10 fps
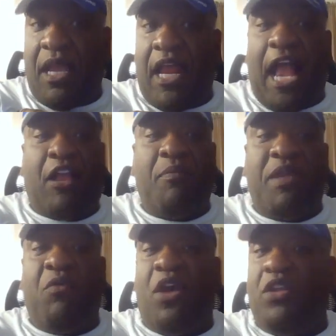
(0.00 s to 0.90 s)
And I could
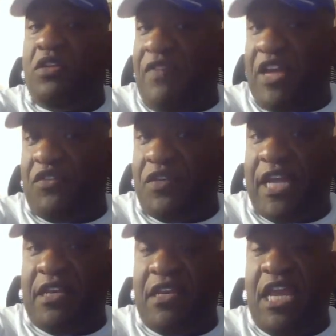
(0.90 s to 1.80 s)
be one of those veterans
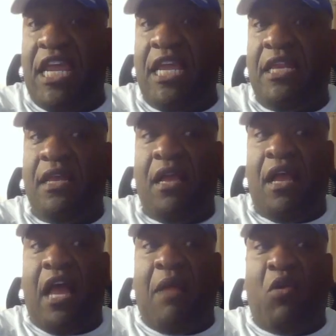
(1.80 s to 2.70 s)
that
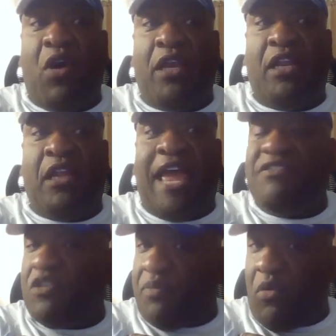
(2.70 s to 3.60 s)
I'm on life
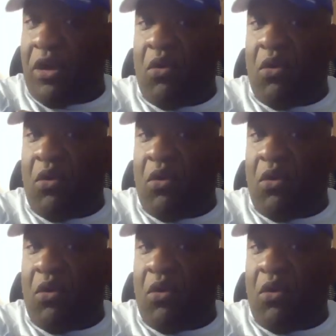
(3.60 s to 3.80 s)
support,